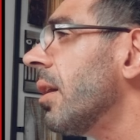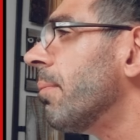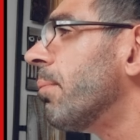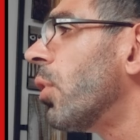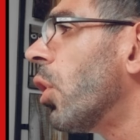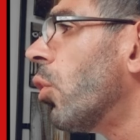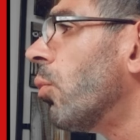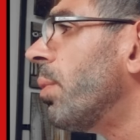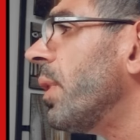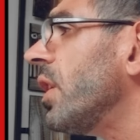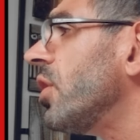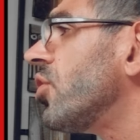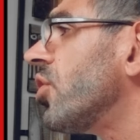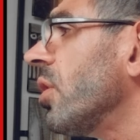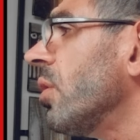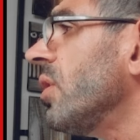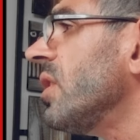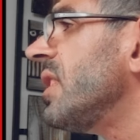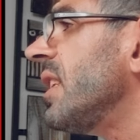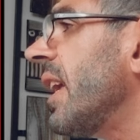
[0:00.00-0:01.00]
Breaux Bridge,
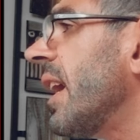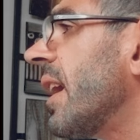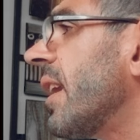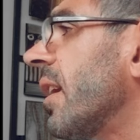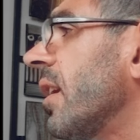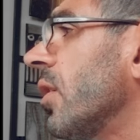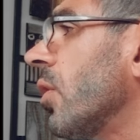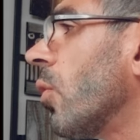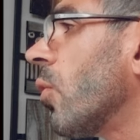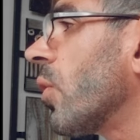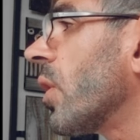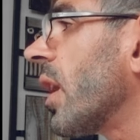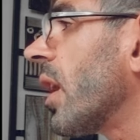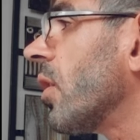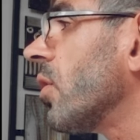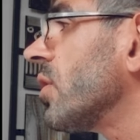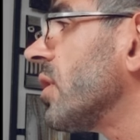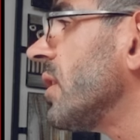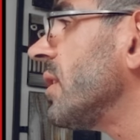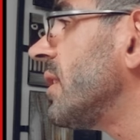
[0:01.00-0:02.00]
Louisiana, going to
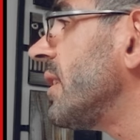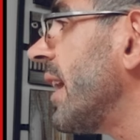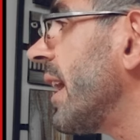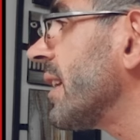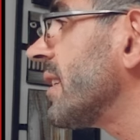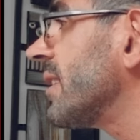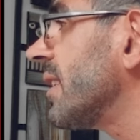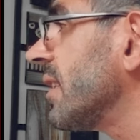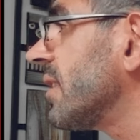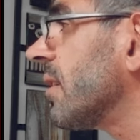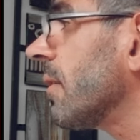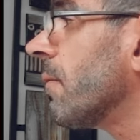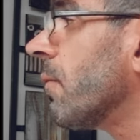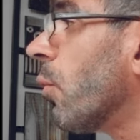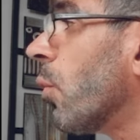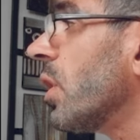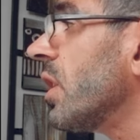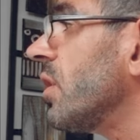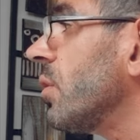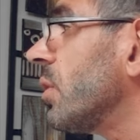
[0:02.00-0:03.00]
Carrollton, Texas, a
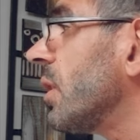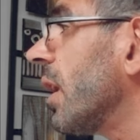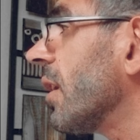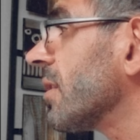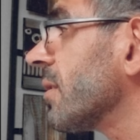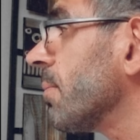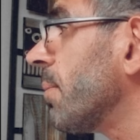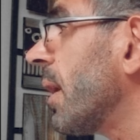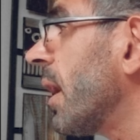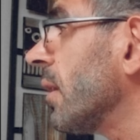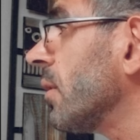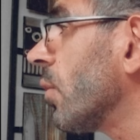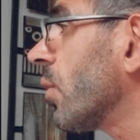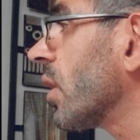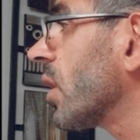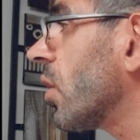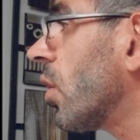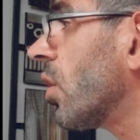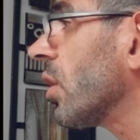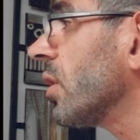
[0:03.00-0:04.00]
42,000 pound load
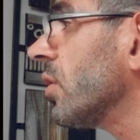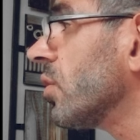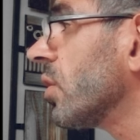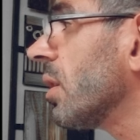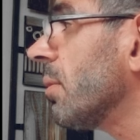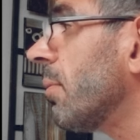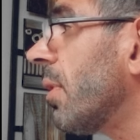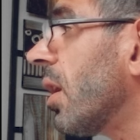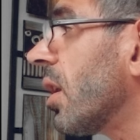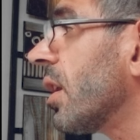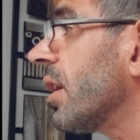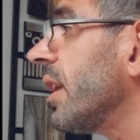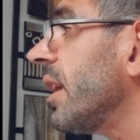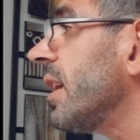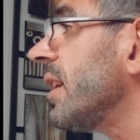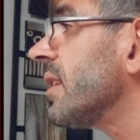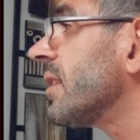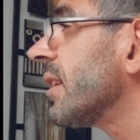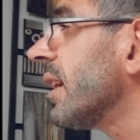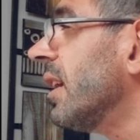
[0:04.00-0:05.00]
of Cargill
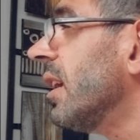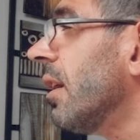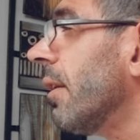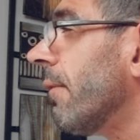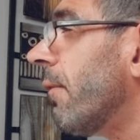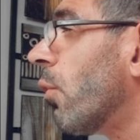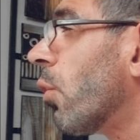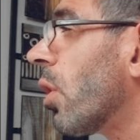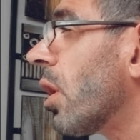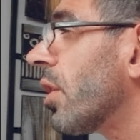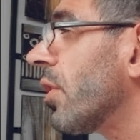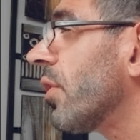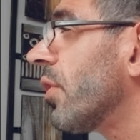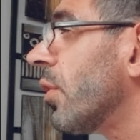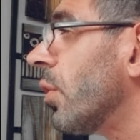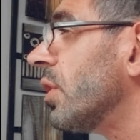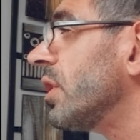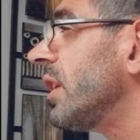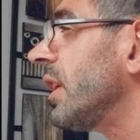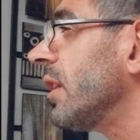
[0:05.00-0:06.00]
commodities,
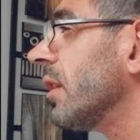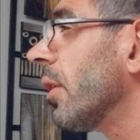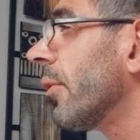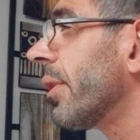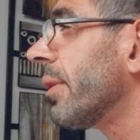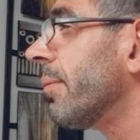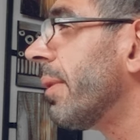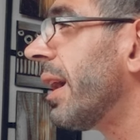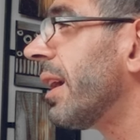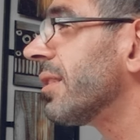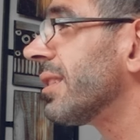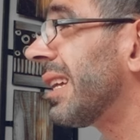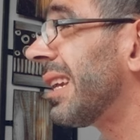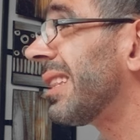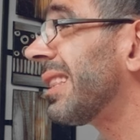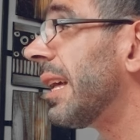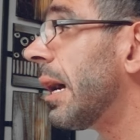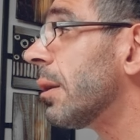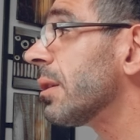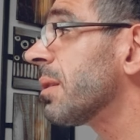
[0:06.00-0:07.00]
413 loaded miles at
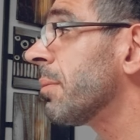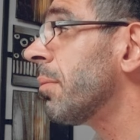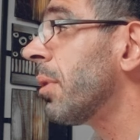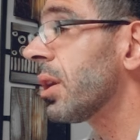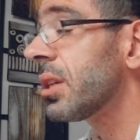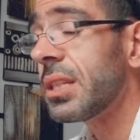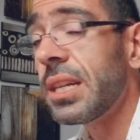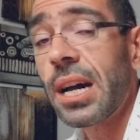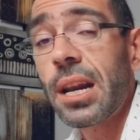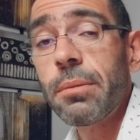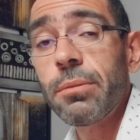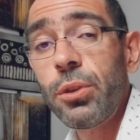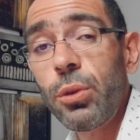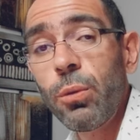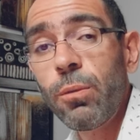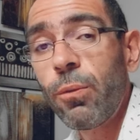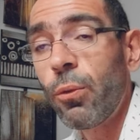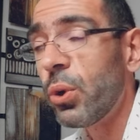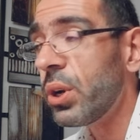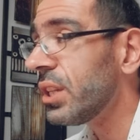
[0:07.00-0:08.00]
$1,000. Got him
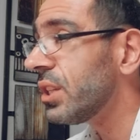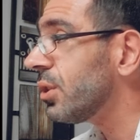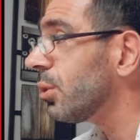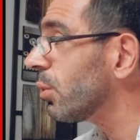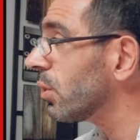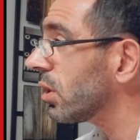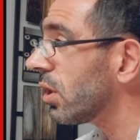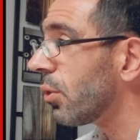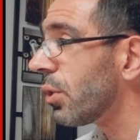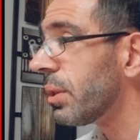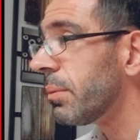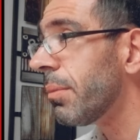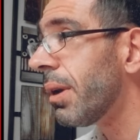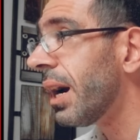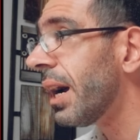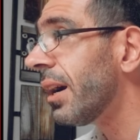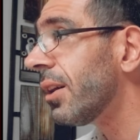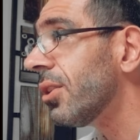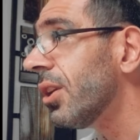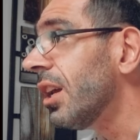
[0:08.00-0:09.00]
$242 a loaded
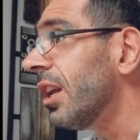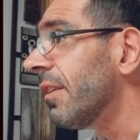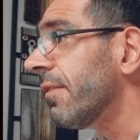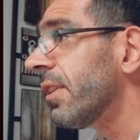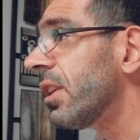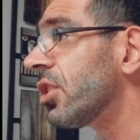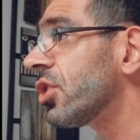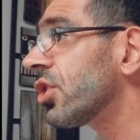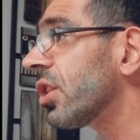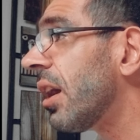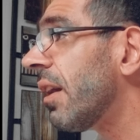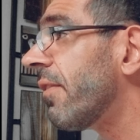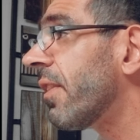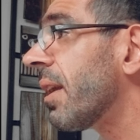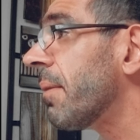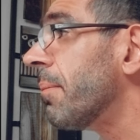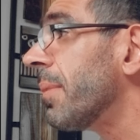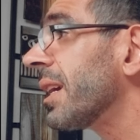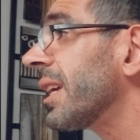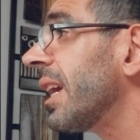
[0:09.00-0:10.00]
mile. Finished off
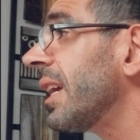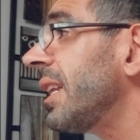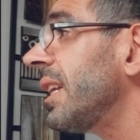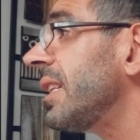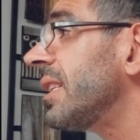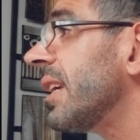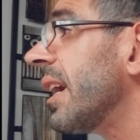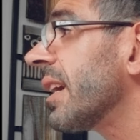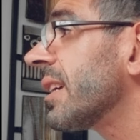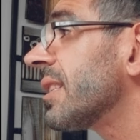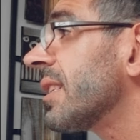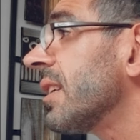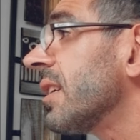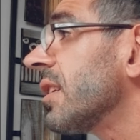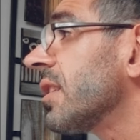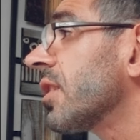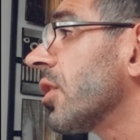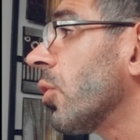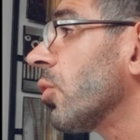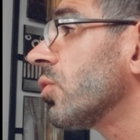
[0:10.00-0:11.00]
out of McKinney,
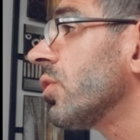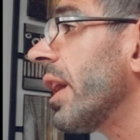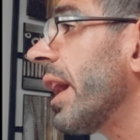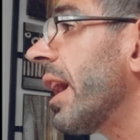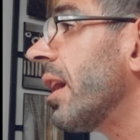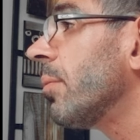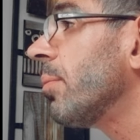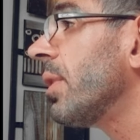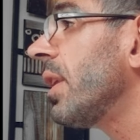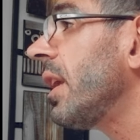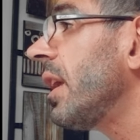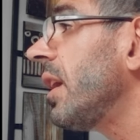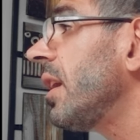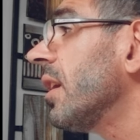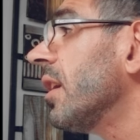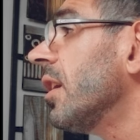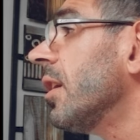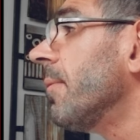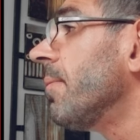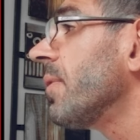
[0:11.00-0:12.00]
Texas, going to
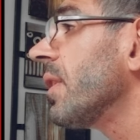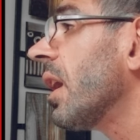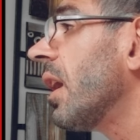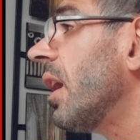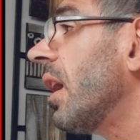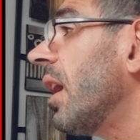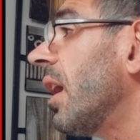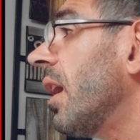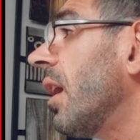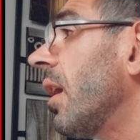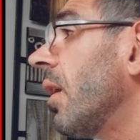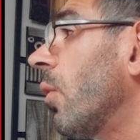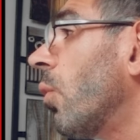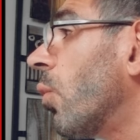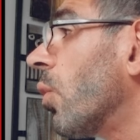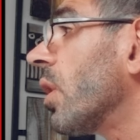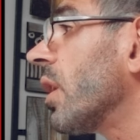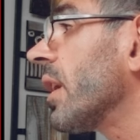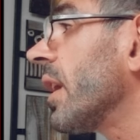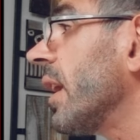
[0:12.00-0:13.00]
Albany,
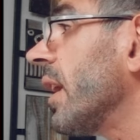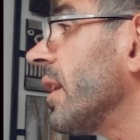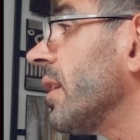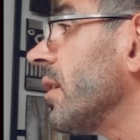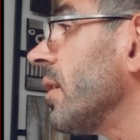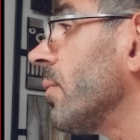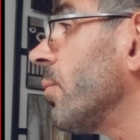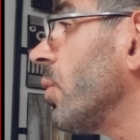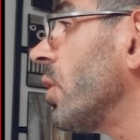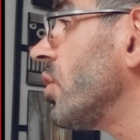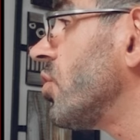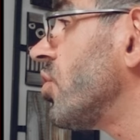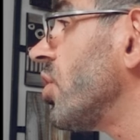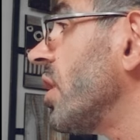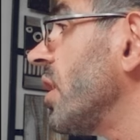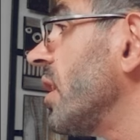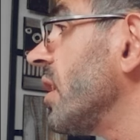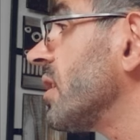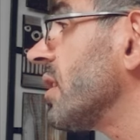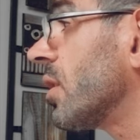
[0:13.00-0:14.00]
Oregon, which
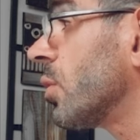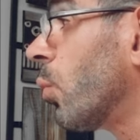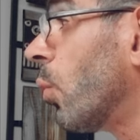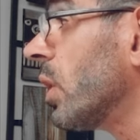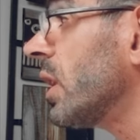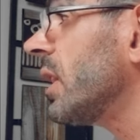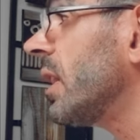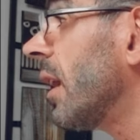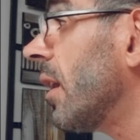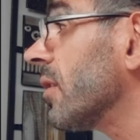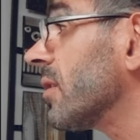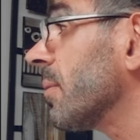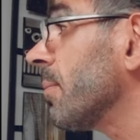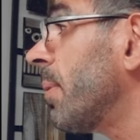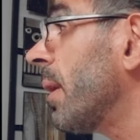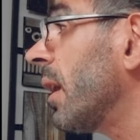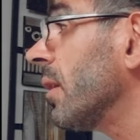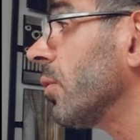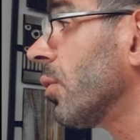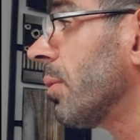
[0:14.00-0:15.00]
is a 20,000
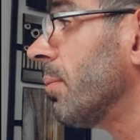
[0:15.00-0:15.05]
pound